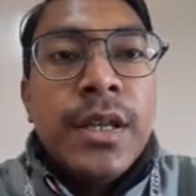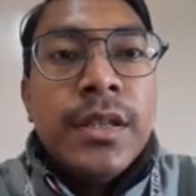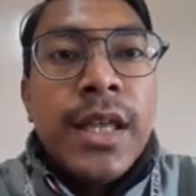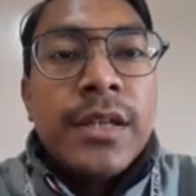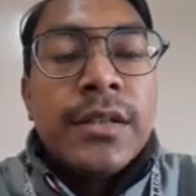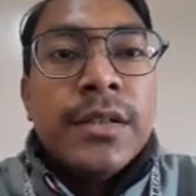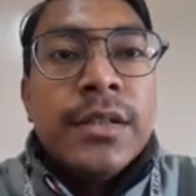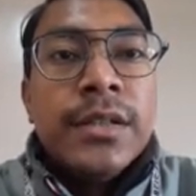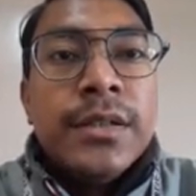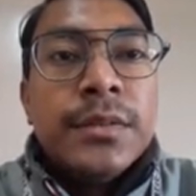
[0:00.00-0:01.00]

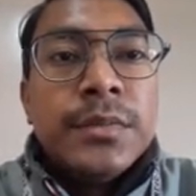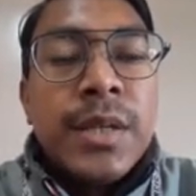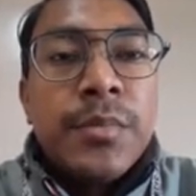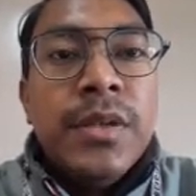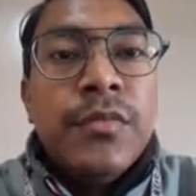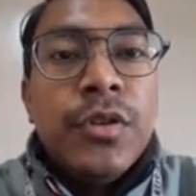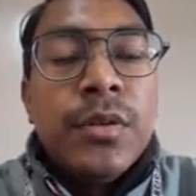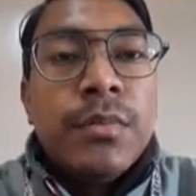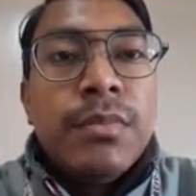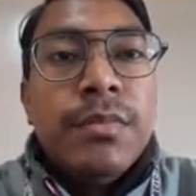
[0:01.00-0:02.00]
like
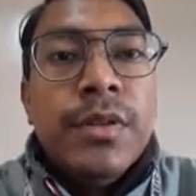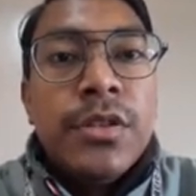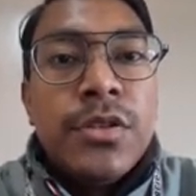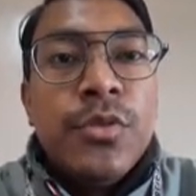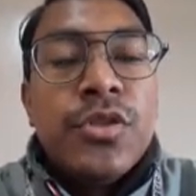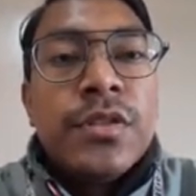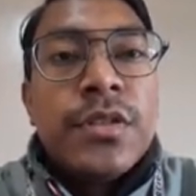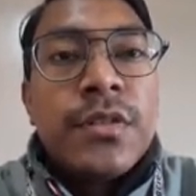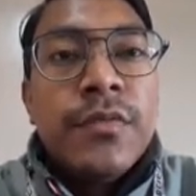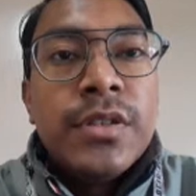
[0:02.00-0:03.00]
before, distribution
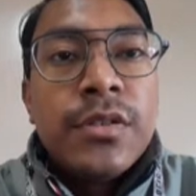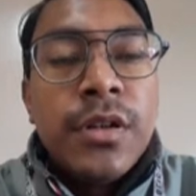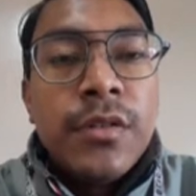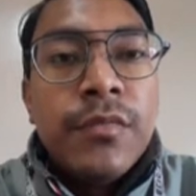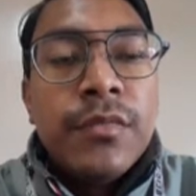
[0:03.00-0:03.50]
system was not